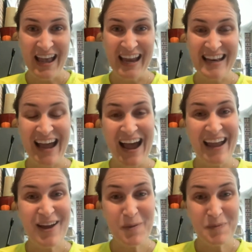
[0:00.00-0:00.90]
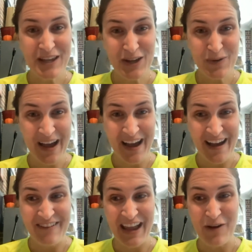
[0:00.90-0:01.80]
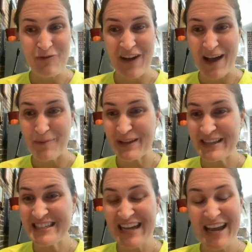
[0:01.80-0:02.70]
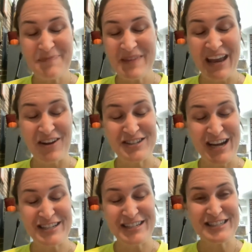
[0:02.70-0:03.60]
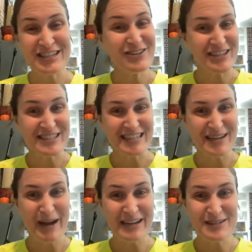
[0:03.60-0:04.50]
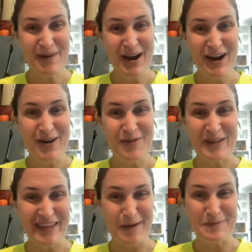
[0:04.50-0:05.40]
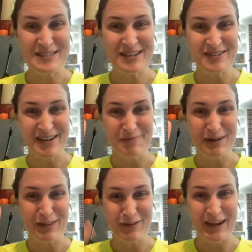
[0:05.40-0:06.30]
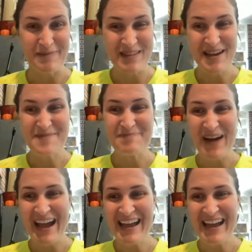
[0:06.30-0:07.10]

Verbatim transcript: and I hope that you have a fabulous day. And I'll talk to you soon. I'll see you back tomorrow with episode number three. Bye,